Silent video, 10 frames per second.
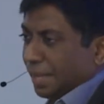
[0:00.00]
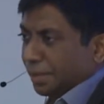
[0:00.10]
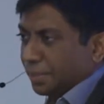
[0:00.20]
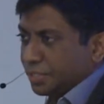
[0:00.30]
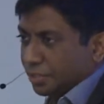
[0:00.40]

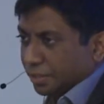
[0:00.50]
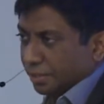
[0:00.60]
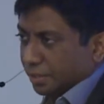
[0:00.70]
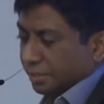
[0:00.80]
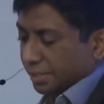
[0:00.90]
language,
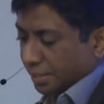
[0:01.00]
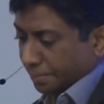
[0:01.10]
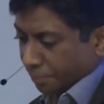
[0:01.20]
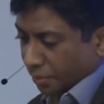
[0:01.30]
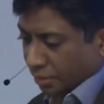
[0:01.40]

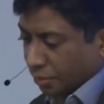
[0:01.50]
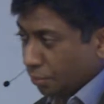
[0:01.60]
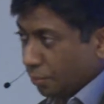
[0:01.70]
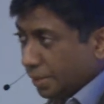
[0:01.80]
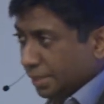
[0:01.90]

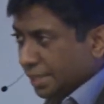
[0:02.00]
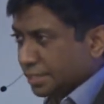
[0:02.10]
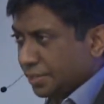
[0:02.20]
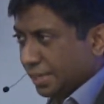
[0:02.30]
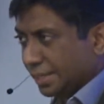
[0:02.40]
although
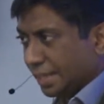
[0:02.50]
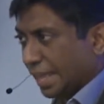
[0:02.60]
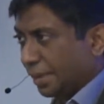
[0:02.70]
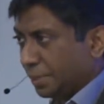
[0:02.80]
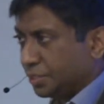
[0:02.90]
that's really the
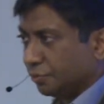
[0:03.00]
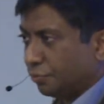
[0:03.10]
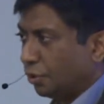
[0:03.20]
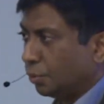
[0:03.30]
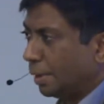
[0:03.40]
language
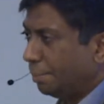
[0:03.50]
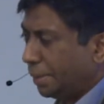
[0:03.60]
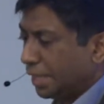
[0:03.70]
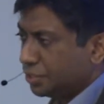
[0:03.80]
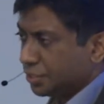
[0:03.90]
of all web
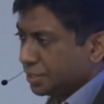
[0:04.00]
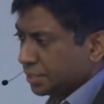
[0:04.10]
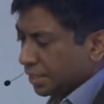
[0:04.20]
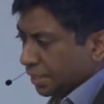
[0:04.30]
pages,